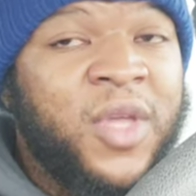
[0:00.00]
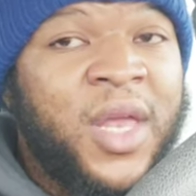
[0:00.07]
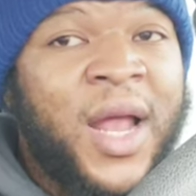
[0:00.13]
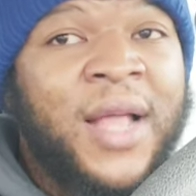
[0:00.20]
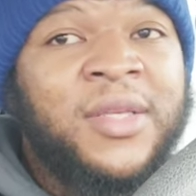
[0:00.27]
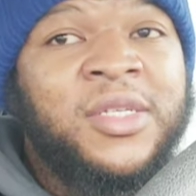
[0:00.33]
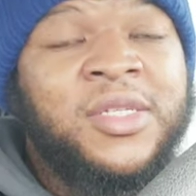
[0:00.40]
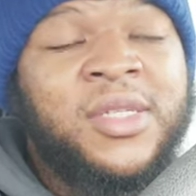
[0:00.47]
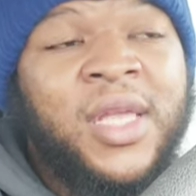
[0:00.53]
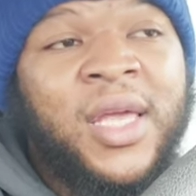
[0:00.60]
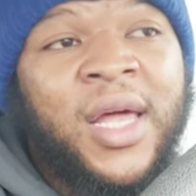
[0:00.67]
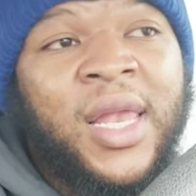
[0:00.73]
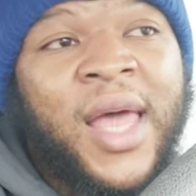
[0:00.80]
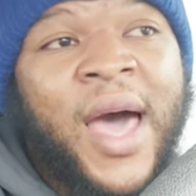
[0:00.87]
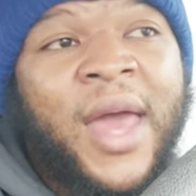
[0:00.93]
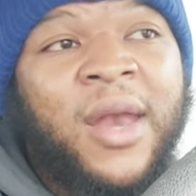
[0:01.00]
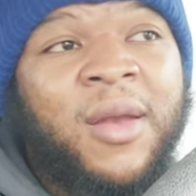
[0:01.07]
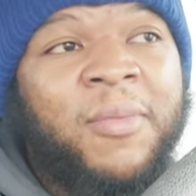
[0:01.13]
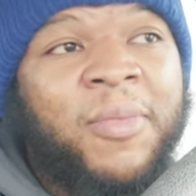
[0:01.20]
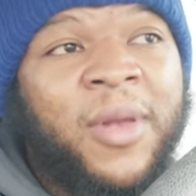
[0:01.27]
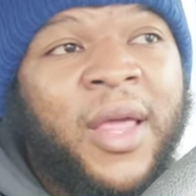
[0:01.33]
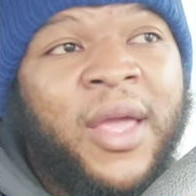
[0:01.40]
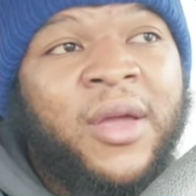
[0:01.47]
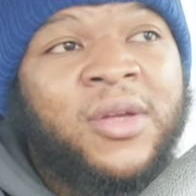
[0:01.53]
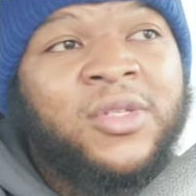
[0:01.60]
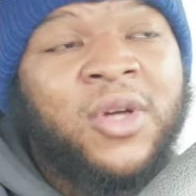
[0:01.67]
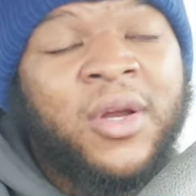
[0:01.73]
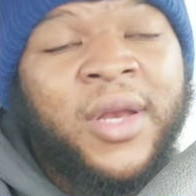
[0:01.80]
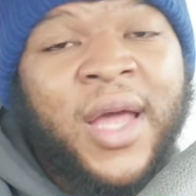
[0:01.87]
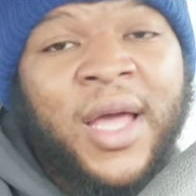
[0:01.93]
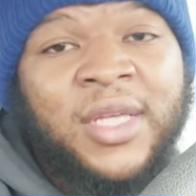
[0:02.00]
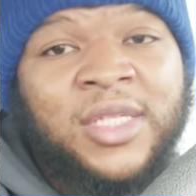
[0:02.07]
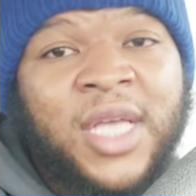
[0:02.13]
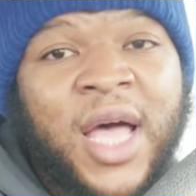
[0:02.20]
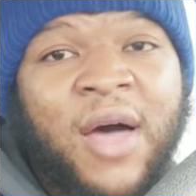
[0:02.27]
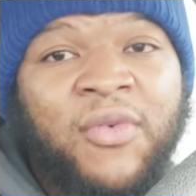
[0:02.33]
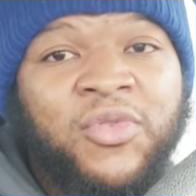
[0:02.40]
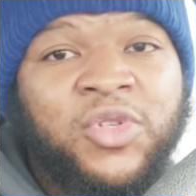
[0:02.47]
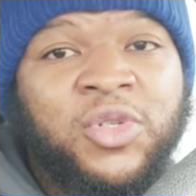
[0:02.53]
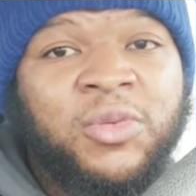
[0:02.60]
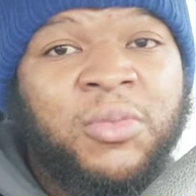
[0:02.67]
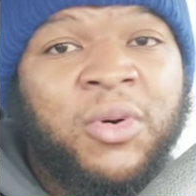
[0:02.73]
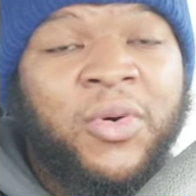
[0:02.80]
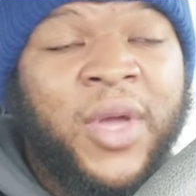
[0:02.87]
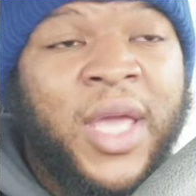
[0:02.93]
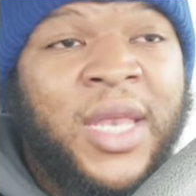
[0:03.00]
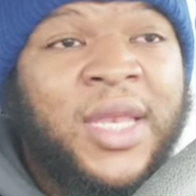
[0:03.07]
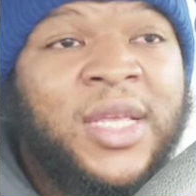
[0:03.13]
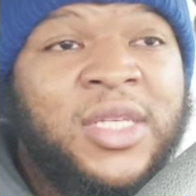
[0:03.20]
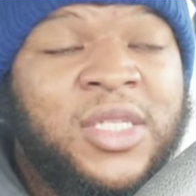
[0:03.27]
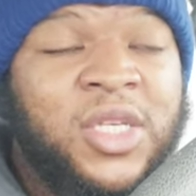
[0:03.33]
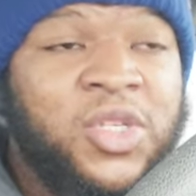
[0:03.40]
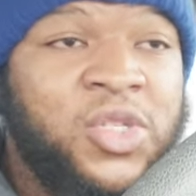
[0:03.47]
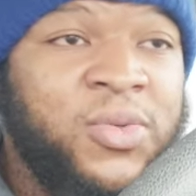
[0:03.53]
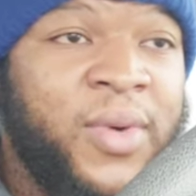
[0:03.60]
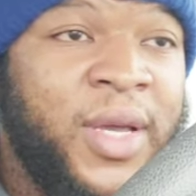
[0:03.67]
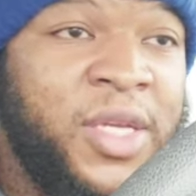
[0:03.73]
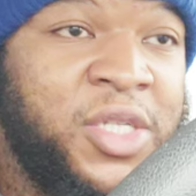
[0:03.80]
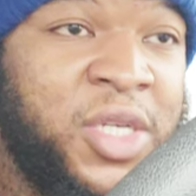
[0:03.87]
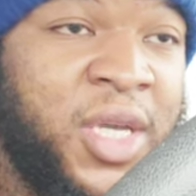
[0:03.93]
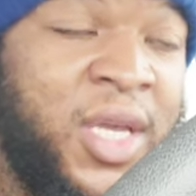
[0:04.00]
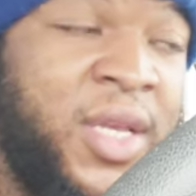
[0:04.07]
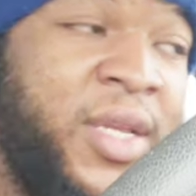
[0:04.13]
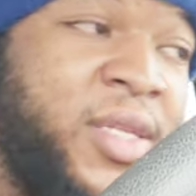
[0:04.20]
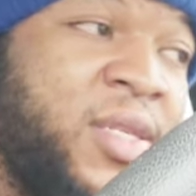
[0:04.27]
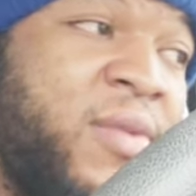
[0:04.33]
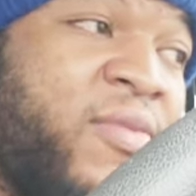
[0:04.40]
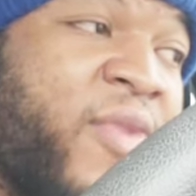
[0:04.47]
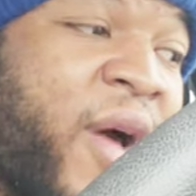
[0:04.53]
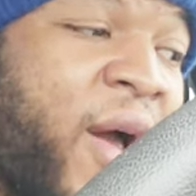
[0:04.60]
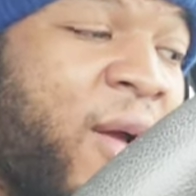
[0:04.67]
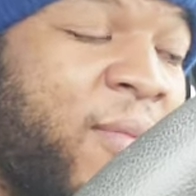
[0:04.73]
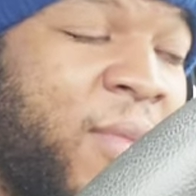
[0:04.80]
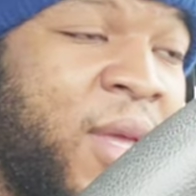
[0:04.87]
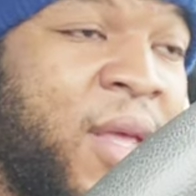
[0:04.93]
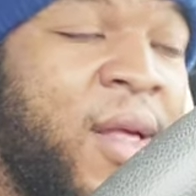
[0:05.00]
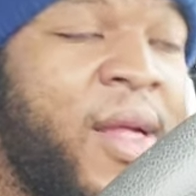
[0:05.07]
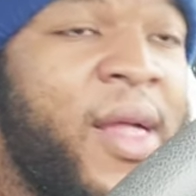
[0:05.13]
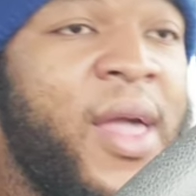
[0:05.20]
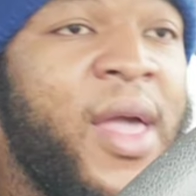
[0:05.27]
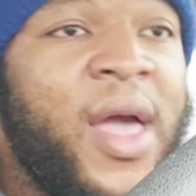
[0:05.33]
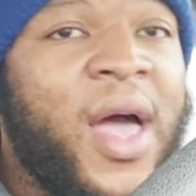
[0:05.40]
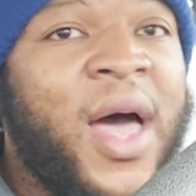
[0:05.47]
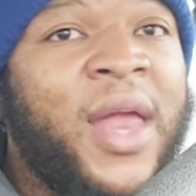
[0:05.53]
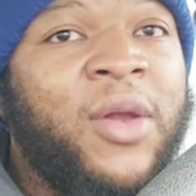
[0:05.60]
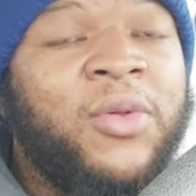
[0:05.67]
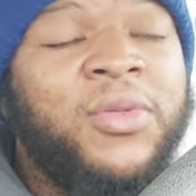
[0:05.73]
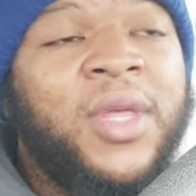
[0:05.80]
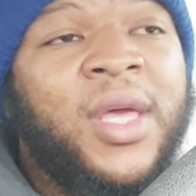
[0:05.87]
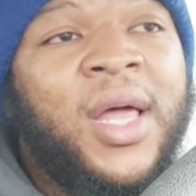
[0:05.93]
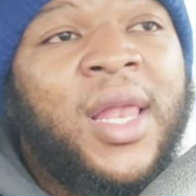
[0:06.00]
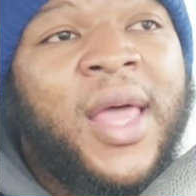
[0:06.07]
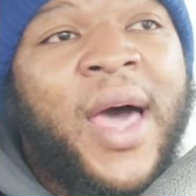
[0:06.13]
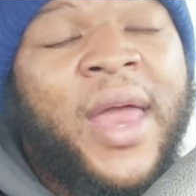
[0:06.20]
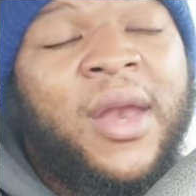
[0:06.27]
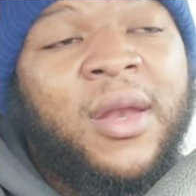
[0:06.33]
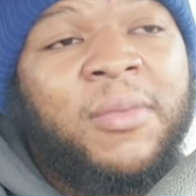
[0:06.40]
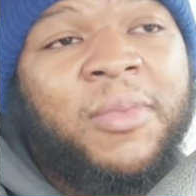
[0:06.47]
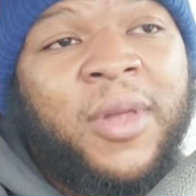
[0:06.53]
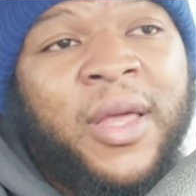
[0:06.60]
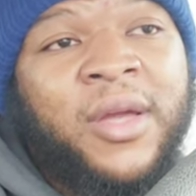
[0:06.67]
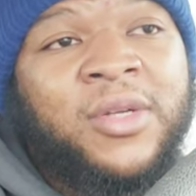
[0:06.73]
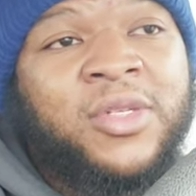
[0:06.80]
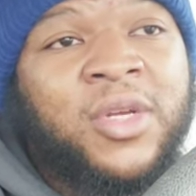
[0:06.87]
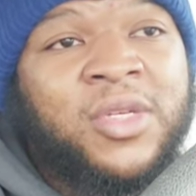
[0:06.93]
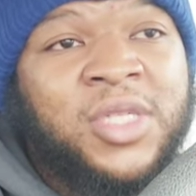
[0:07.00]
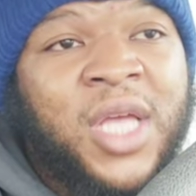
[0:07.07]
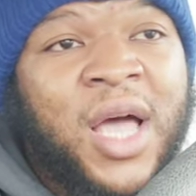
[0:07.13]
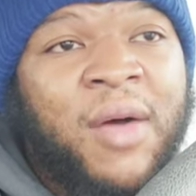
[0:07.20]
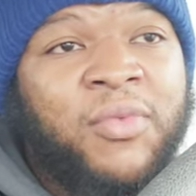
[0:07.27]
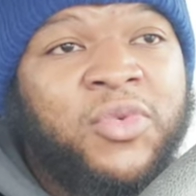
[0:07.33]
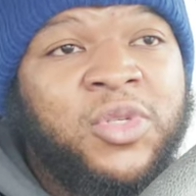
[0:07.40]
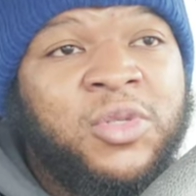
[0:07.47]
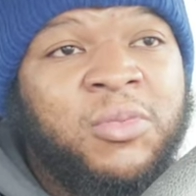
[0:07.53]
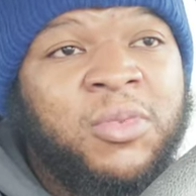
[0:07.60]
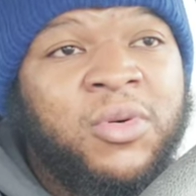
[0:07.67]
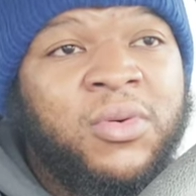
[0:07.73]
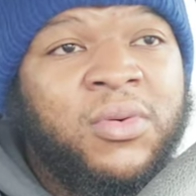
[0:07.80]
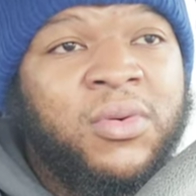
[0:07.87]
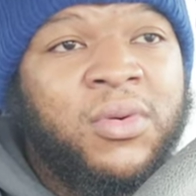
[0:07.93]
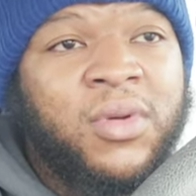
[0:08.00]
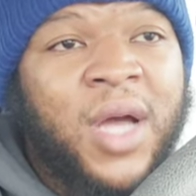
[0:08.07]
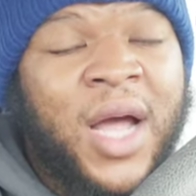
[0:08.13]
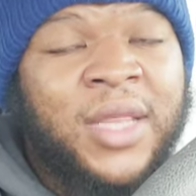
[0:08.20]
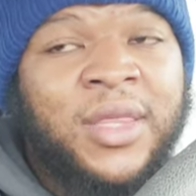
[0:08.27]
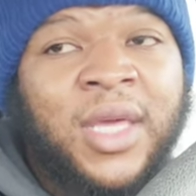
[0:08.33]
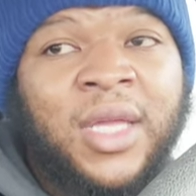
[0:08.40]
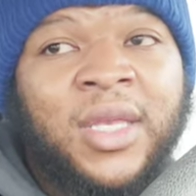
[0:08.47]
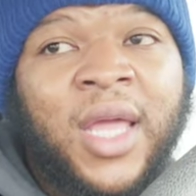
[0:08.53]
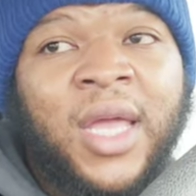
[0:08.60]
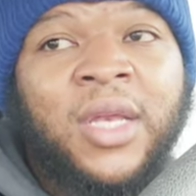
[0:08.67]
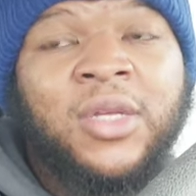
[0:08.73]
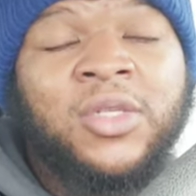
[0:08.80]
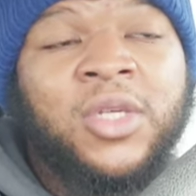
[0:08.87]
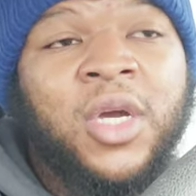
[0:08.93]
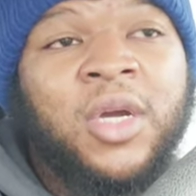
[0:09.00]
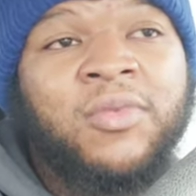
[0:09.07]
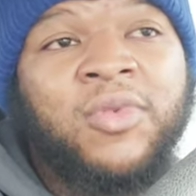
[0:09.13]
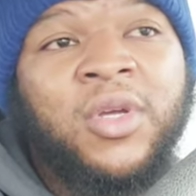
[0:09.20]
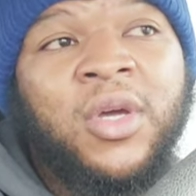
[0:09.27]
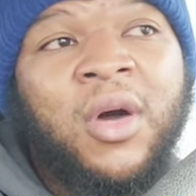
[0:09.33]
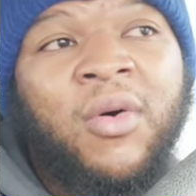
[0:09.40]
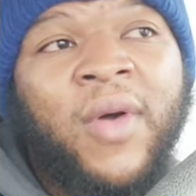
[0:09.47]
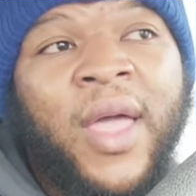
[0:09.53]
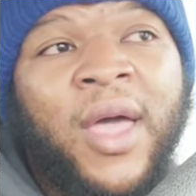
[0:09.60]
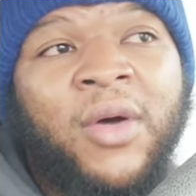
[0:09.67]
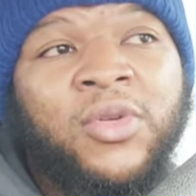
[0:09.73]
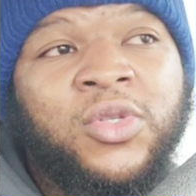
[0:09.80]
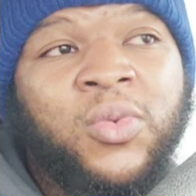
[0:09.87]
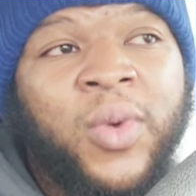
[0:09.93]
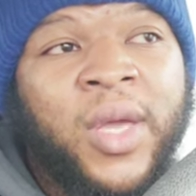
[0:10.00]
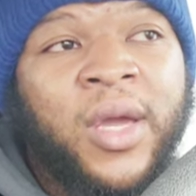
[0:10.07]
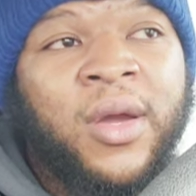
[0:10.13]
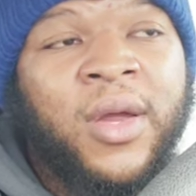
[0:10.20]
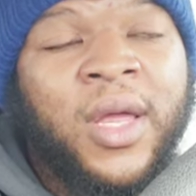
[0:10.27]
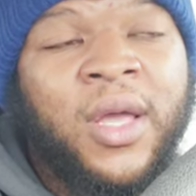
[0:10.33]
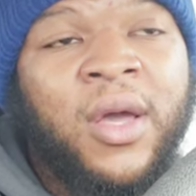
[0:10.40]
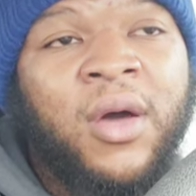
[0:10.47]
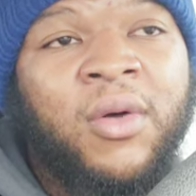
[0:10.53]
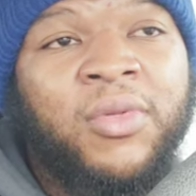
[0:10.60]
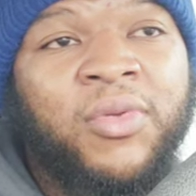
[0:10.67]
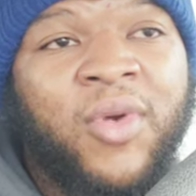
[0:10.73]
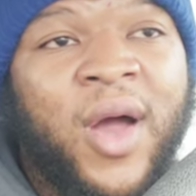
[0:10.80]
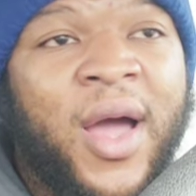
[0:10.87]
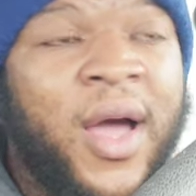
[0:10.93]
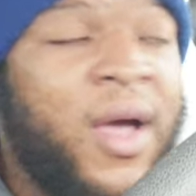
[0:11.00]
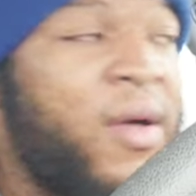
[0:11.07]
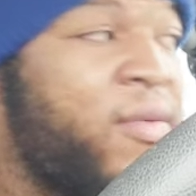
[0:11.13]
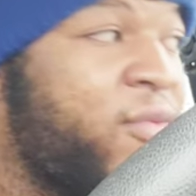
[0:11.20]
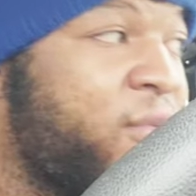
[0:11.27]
And I just think a lot of the players are not salvageable in this situation, in this environment. I don't think a lot of the players are salvageable. I think they deserve to go elsewhere and go thrive.